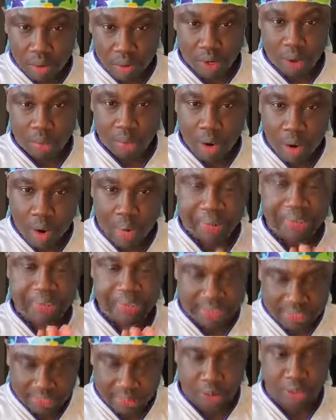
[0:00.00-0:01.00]
On more
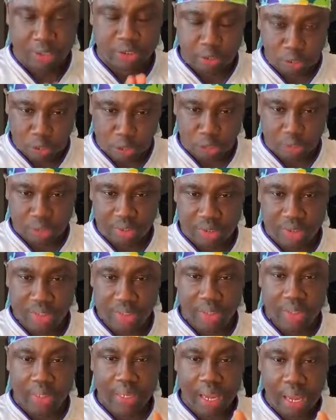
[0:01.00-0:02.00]
serious note.
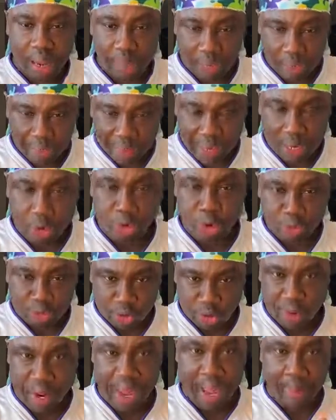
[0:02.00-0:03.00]
American
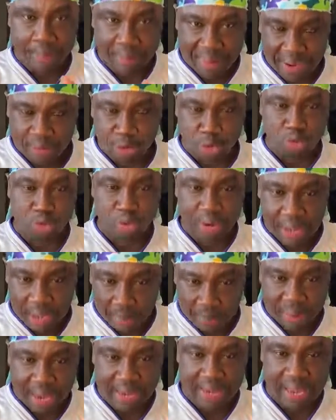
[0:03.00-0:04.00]
lottery no a bend
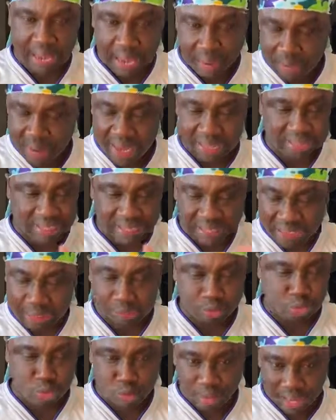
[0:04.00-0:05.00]

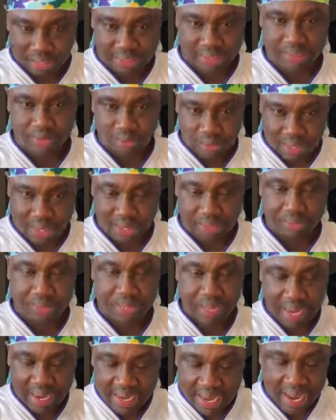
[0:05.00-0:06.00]
tenting too much, okay?
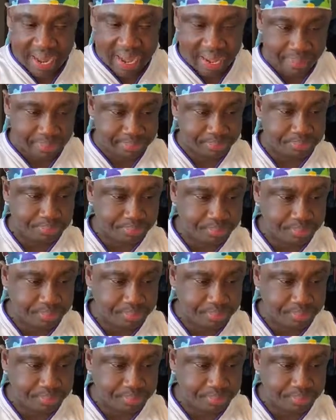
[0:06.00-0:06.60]
And there